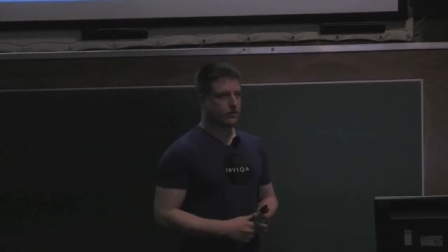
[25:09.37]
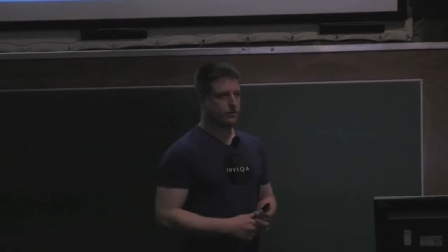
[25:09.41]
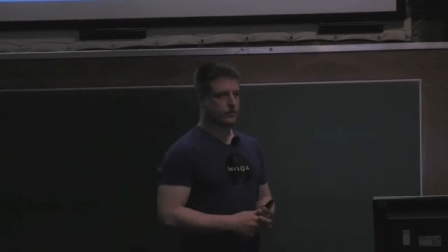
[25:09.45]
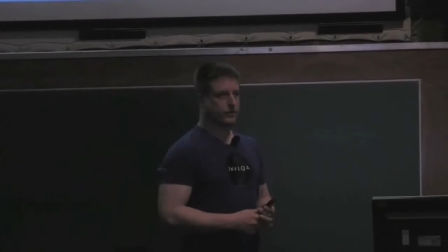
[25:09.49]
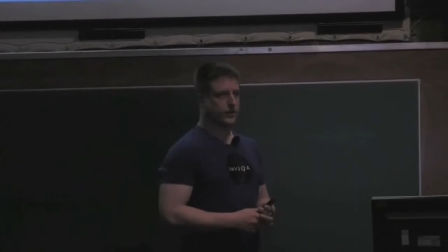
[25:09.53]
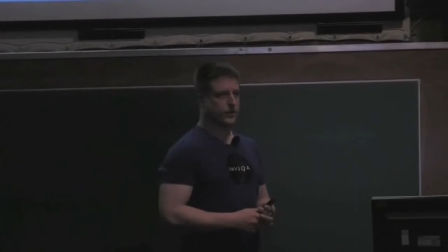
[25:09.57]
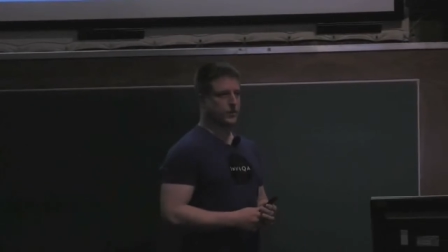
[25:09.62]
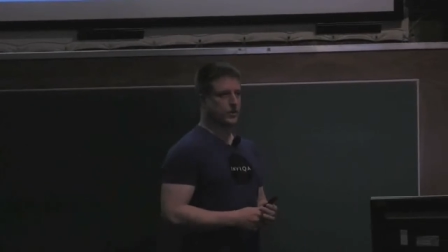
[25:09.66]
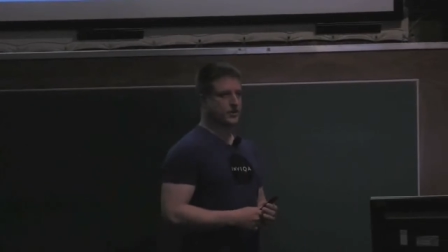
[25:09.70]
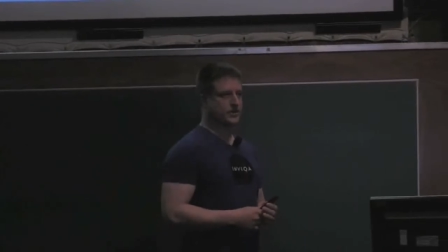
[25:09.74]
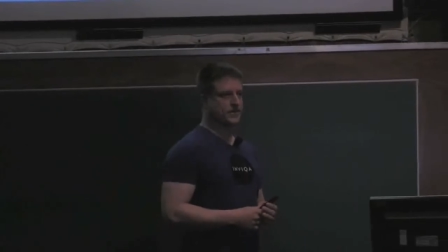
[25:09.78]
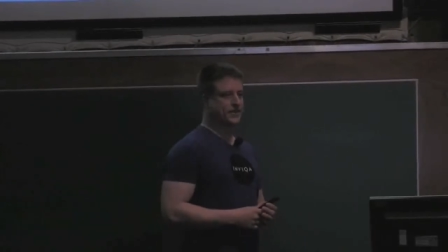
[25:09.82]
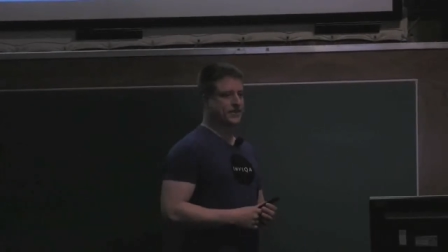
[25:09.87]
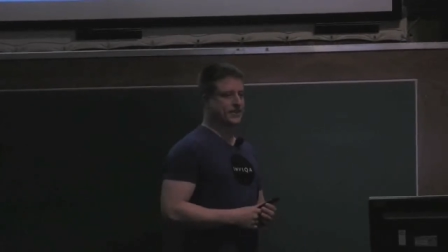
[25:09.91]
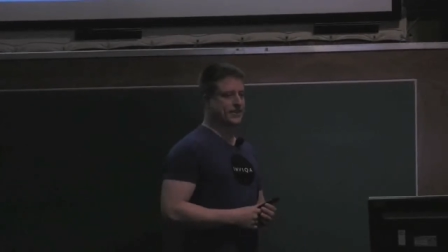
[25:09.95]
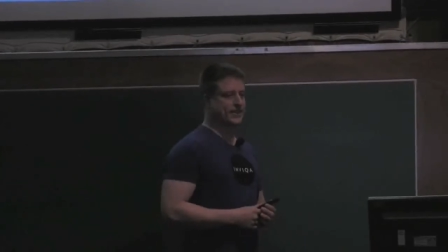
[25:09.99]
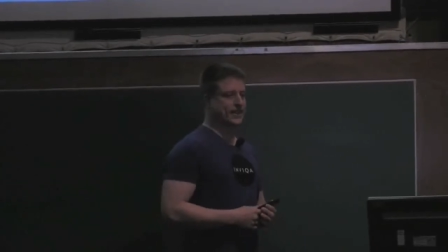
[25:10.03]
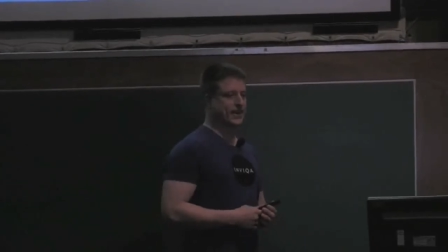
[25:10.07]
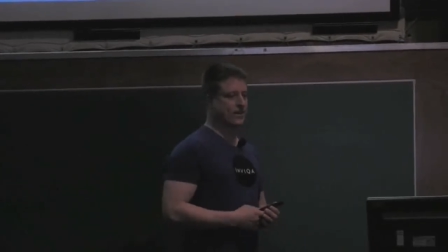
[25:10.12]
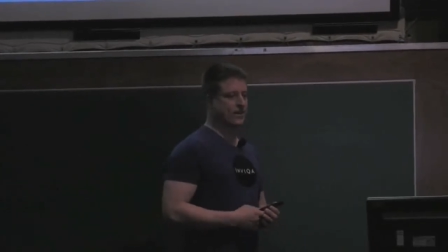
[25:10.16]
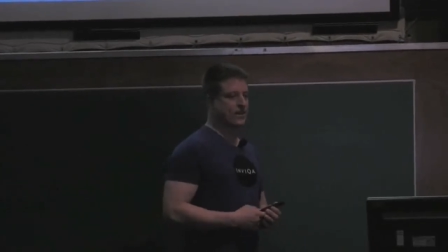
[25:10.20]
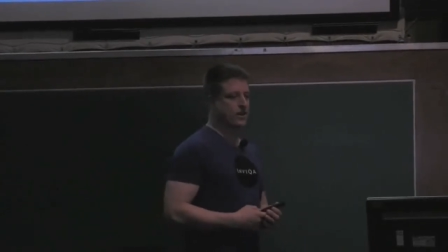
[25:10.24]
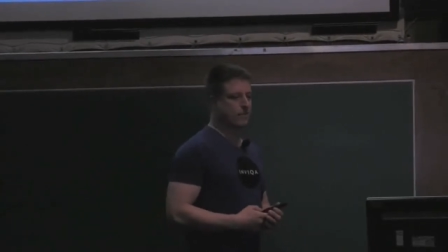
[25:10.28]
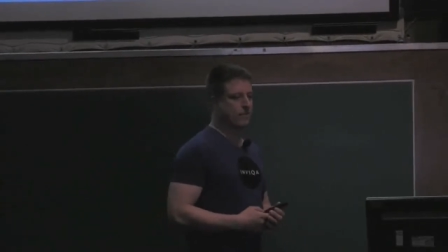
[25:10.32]
if we wanted
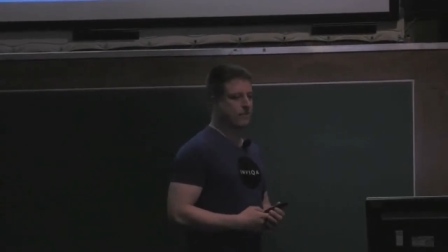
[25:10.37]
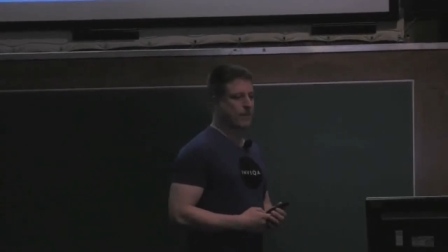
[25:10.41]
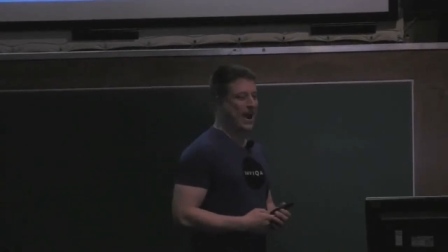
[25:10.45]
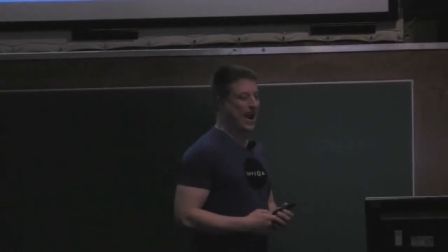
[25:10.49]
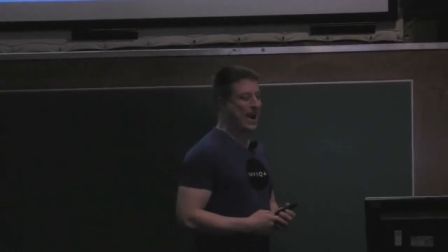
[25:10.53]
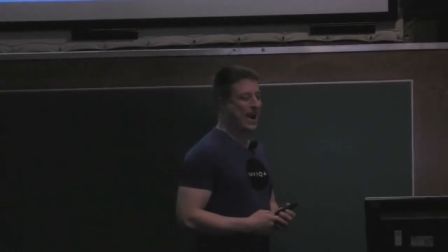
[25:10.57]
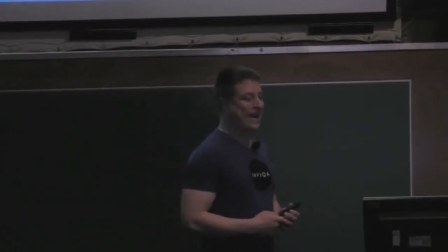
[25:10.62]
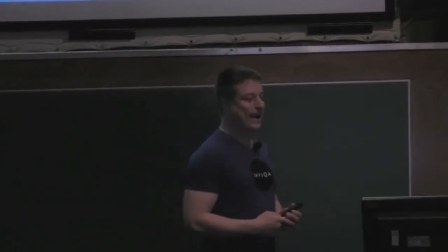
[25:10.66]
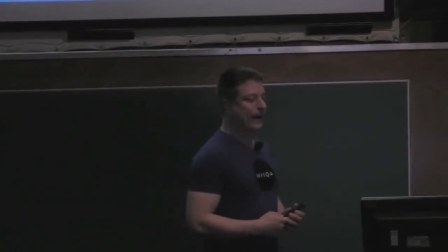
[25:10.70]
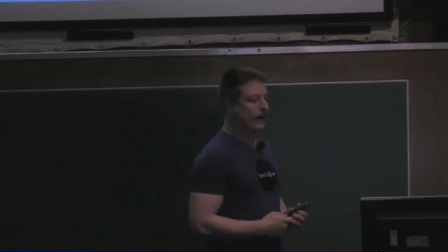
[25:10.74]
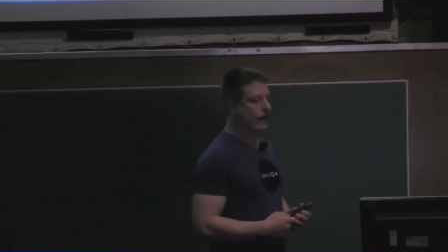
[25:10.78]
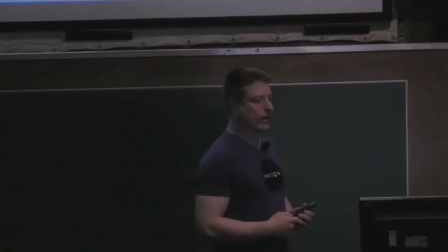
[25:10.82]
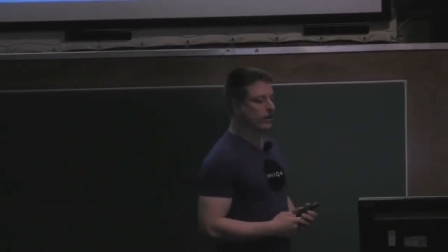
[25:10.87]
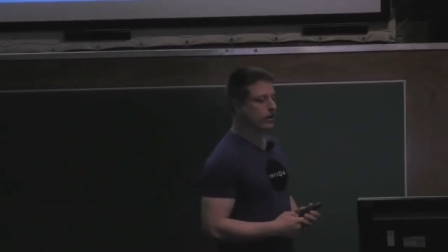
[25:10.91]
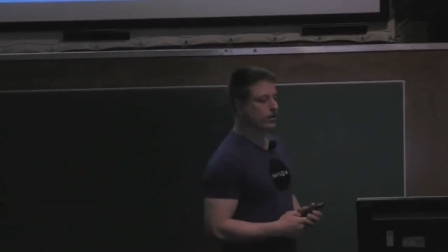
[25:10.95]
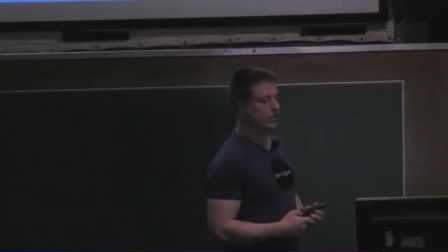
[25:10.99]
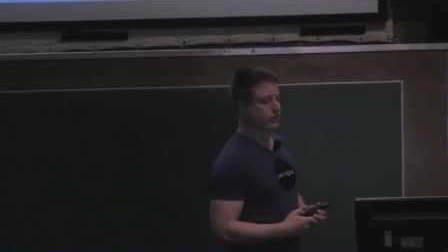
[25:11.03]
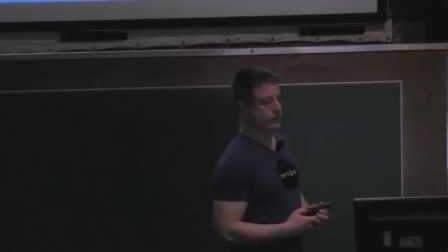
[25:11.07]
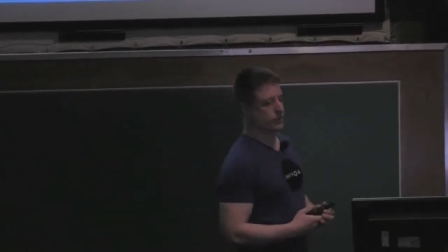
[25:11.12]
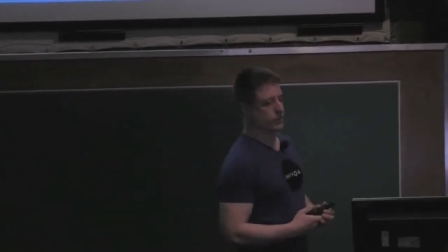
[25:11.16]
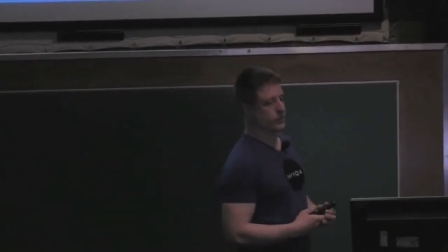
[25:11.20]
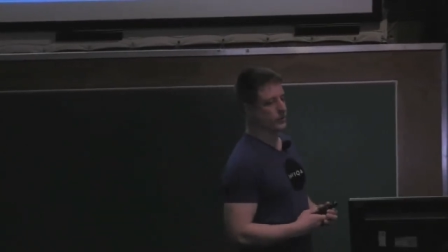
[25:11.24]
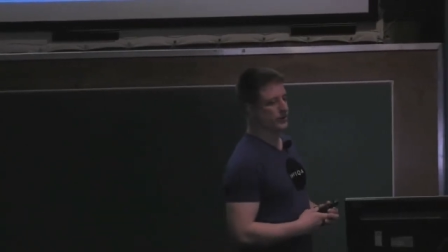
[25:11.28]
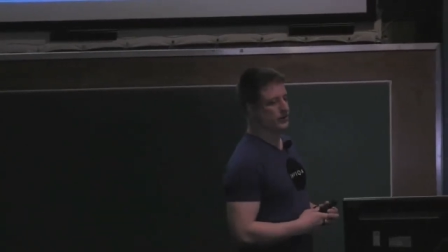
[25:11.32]
to get that back,
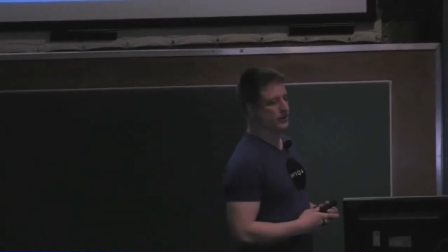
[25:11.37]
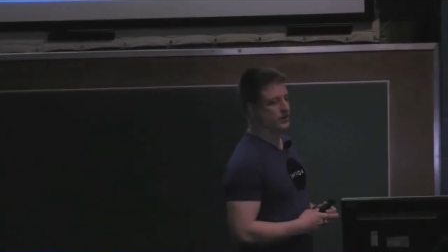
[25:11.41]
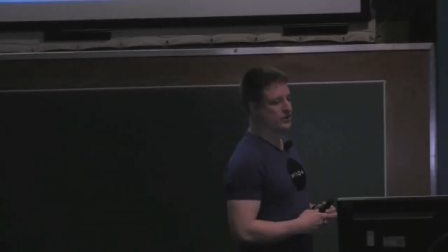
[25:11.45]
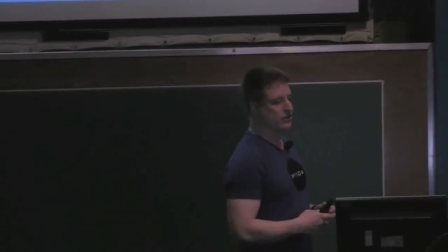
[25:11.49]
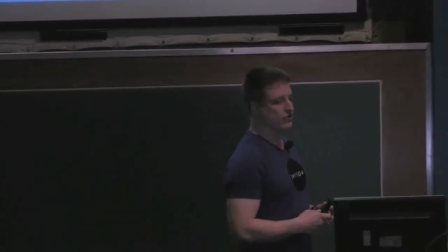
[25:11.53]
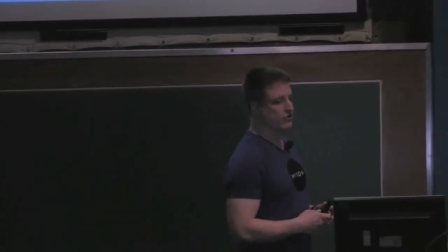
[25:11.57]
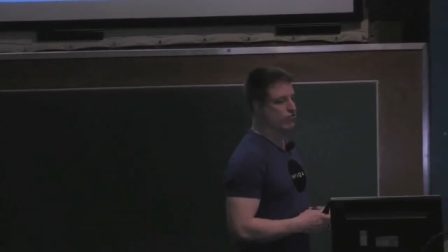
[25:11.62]
if we wanted